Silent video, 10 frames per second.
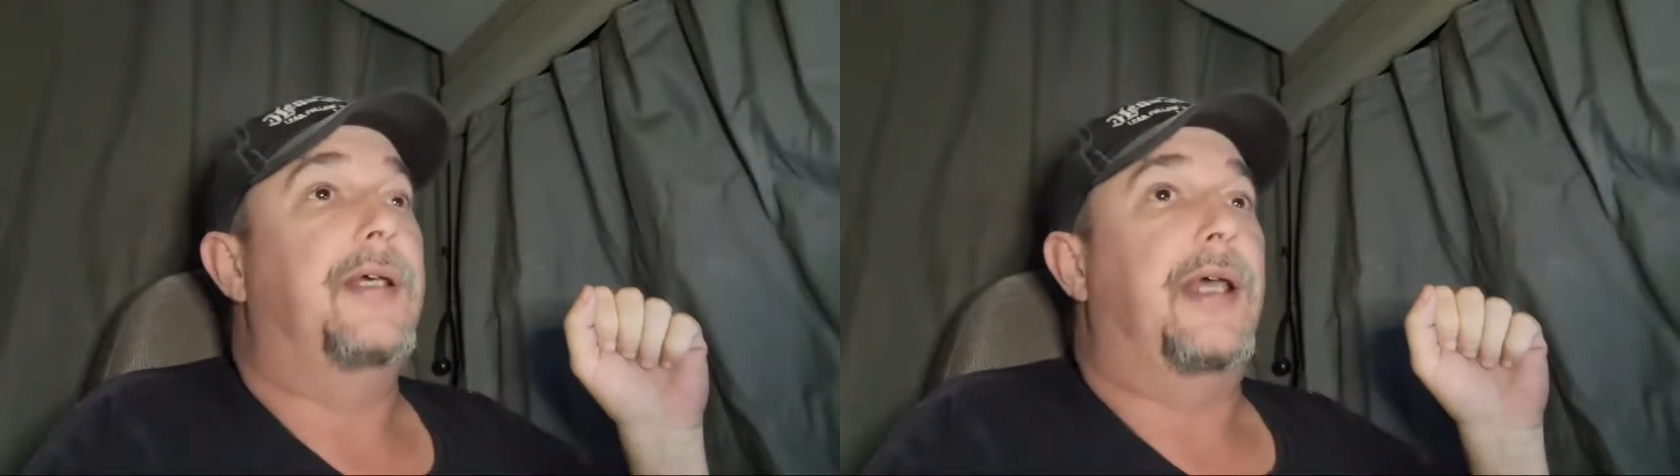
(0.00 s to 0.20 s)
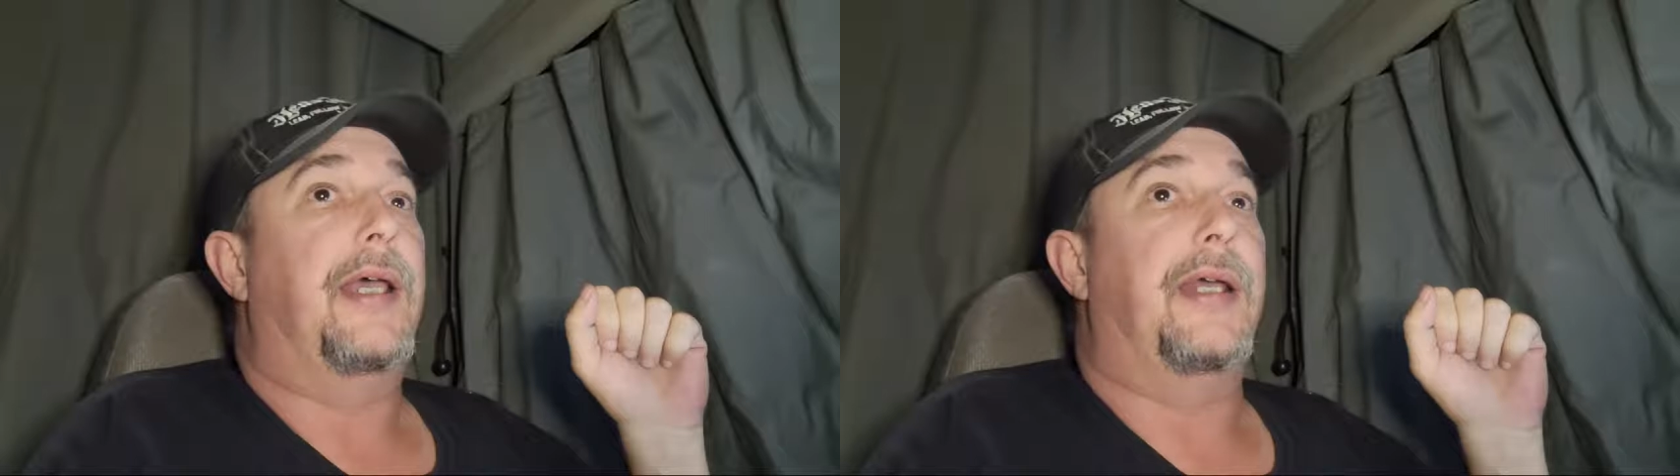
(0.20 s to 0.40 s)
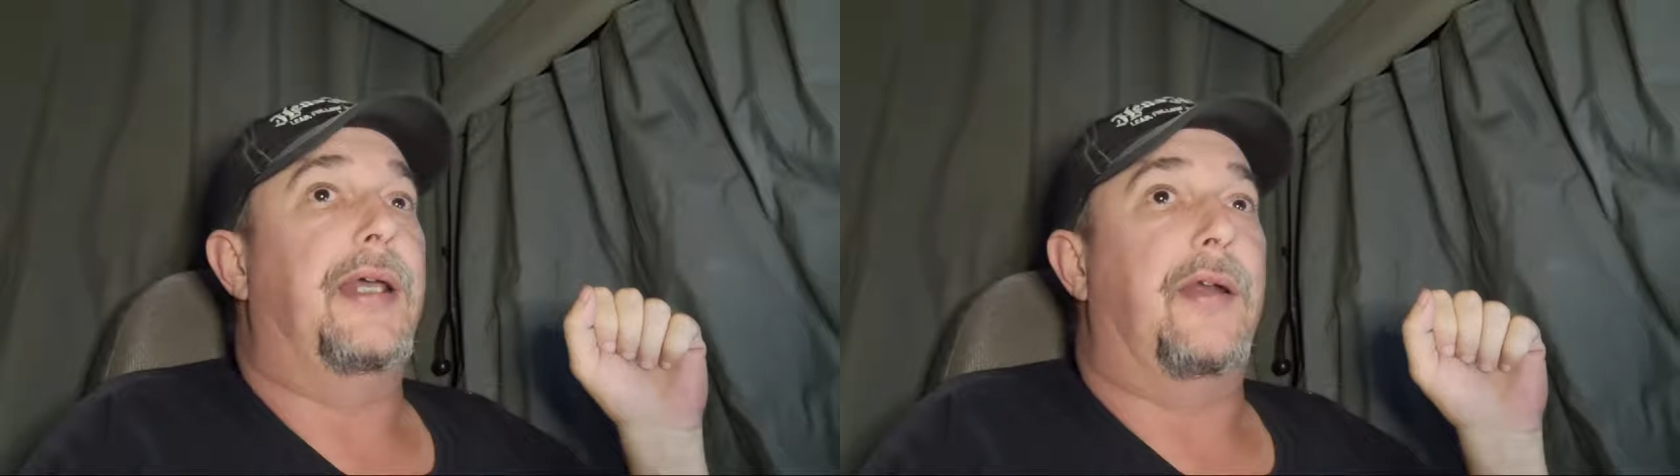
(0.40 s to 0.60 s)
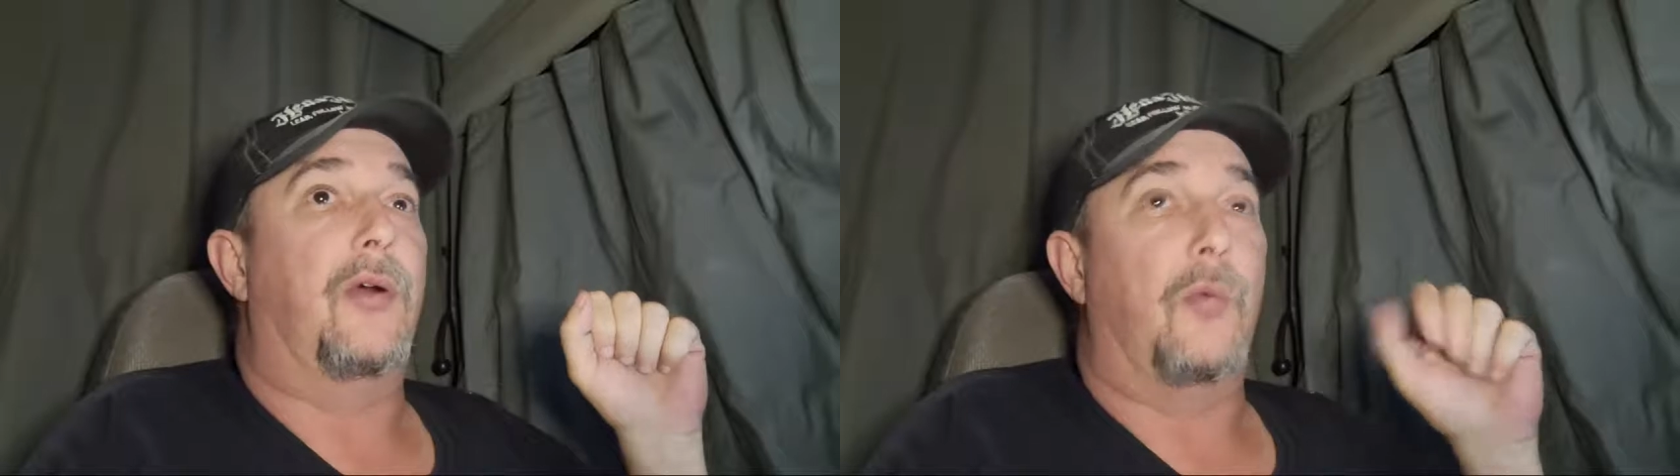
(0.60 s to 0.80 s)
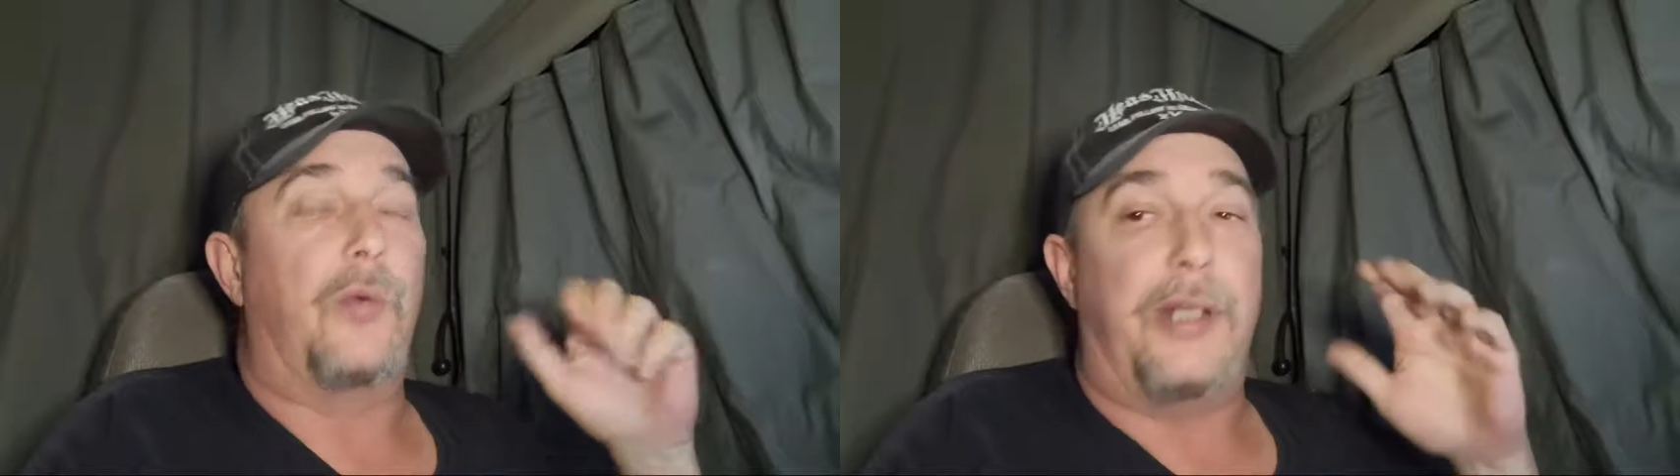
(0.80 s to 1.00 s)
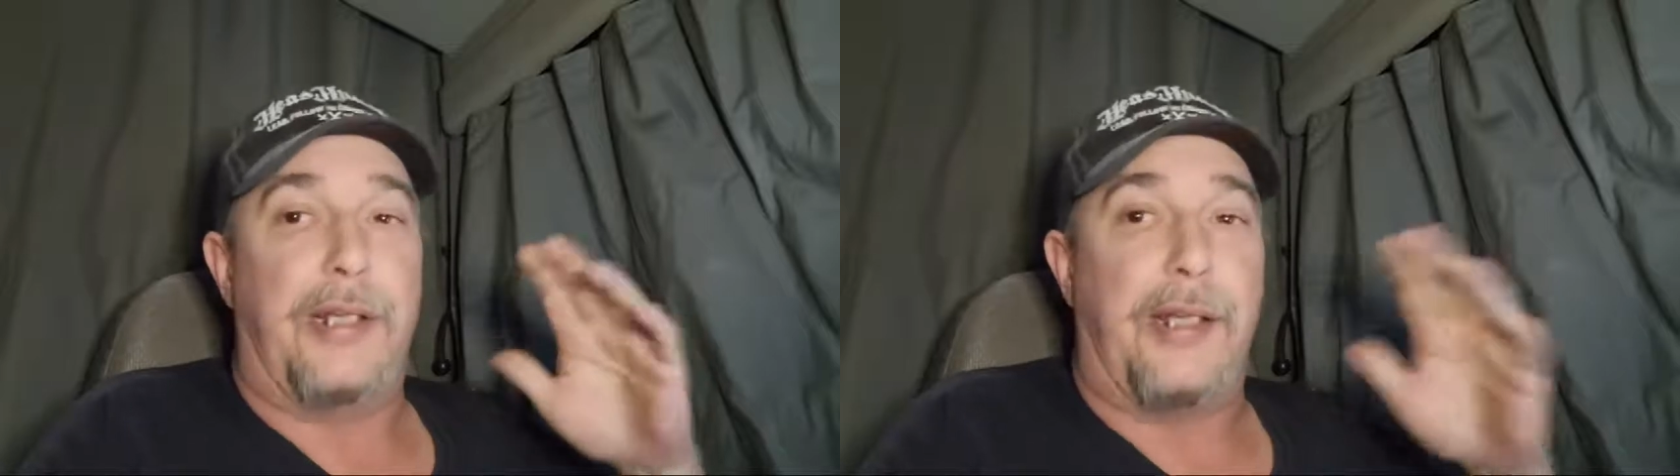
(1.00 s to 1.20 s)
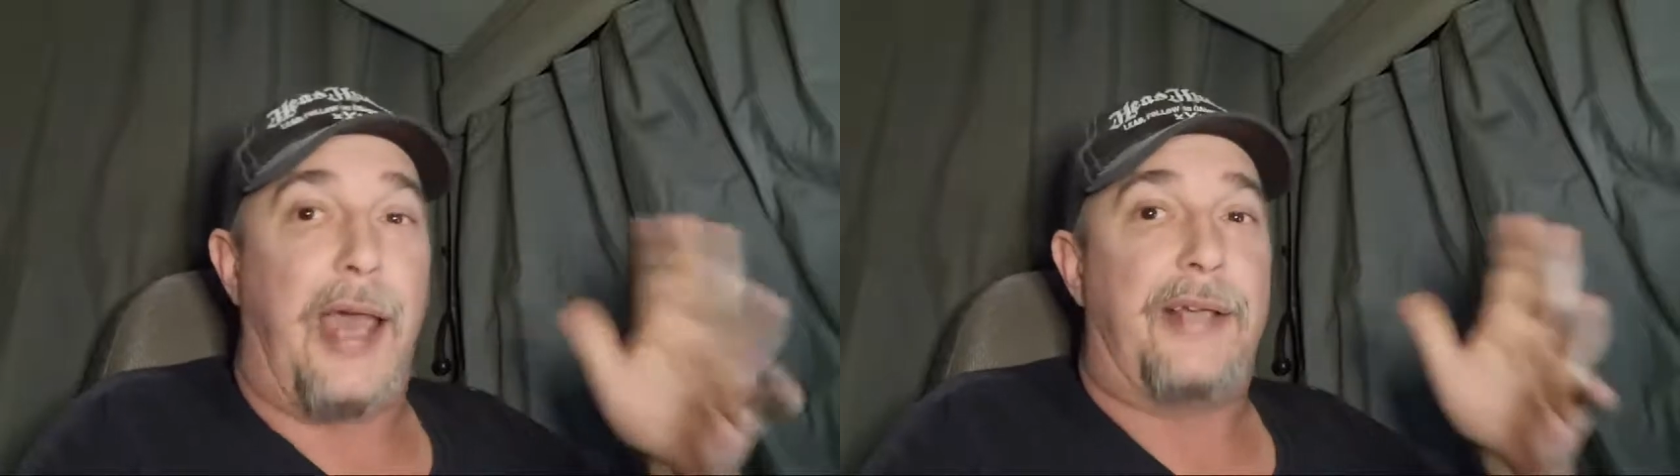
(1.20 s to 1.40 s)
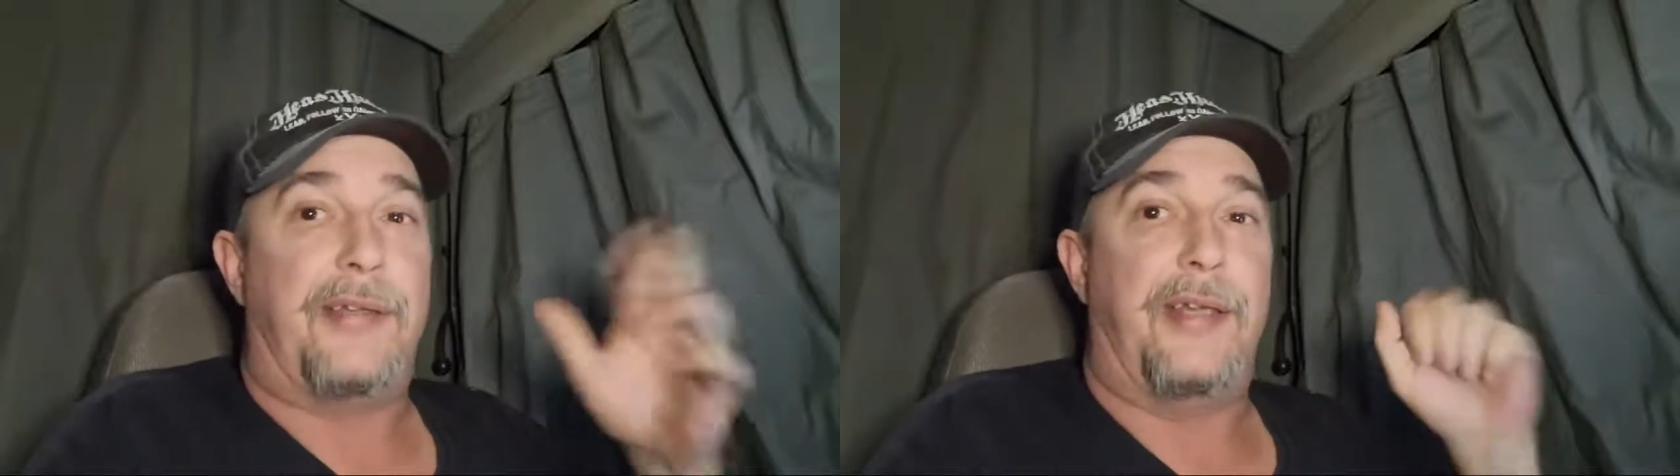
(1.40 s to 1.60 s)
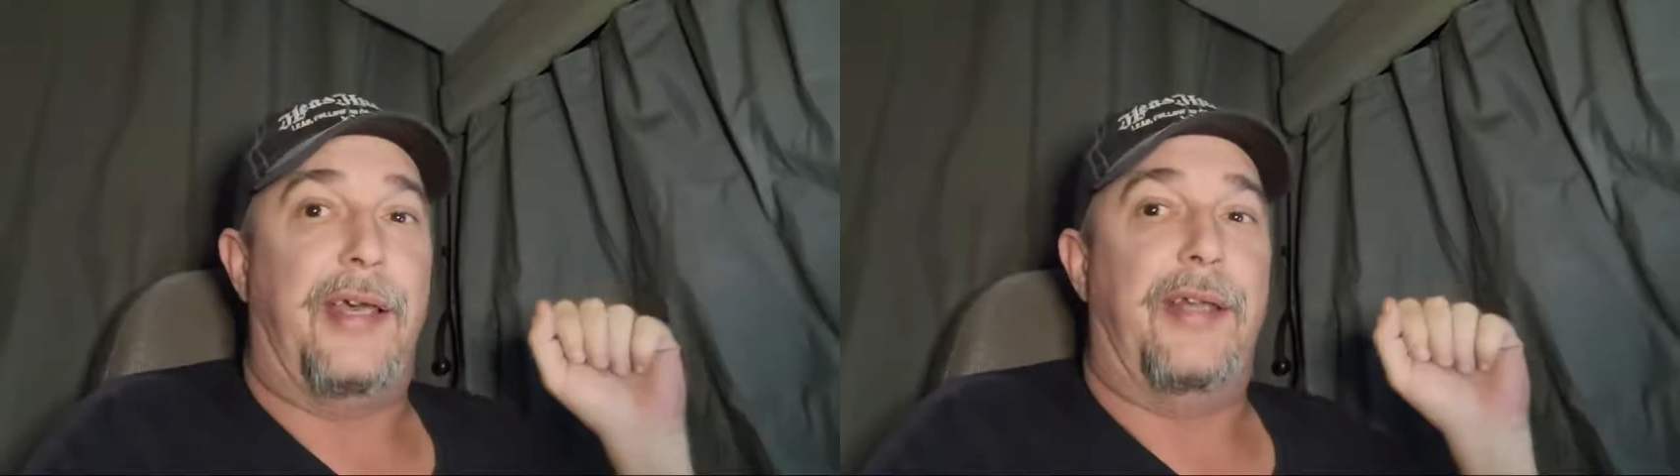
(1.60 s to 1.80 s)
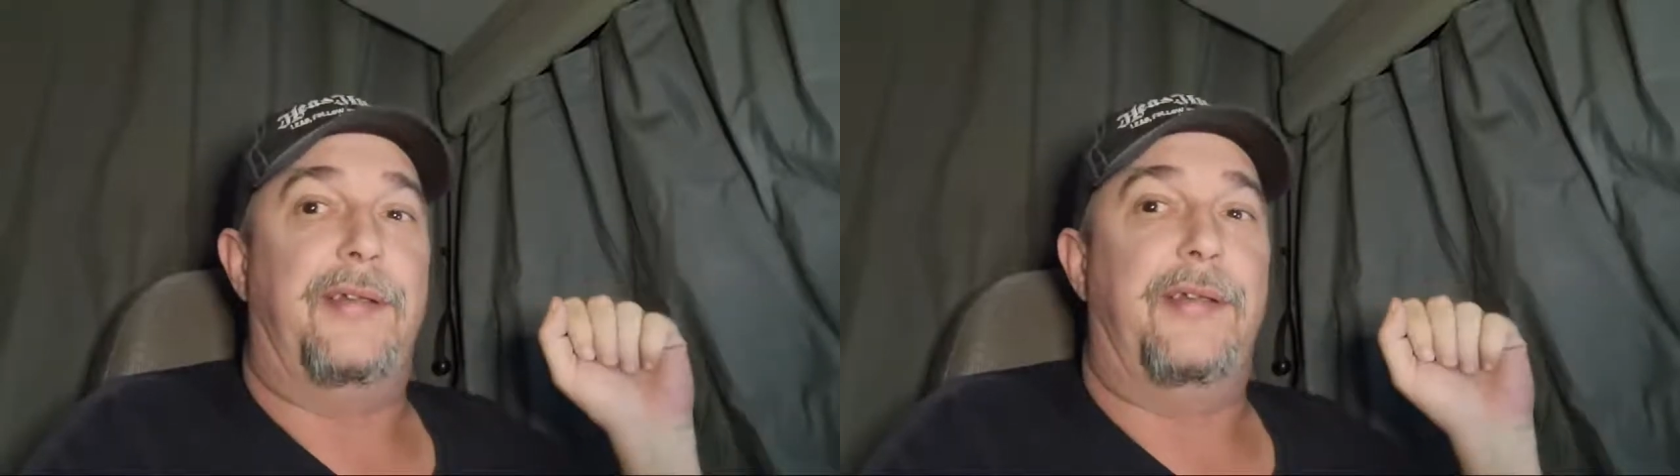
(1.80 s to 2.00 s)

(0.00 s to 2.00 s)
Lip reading: And I don't really like that.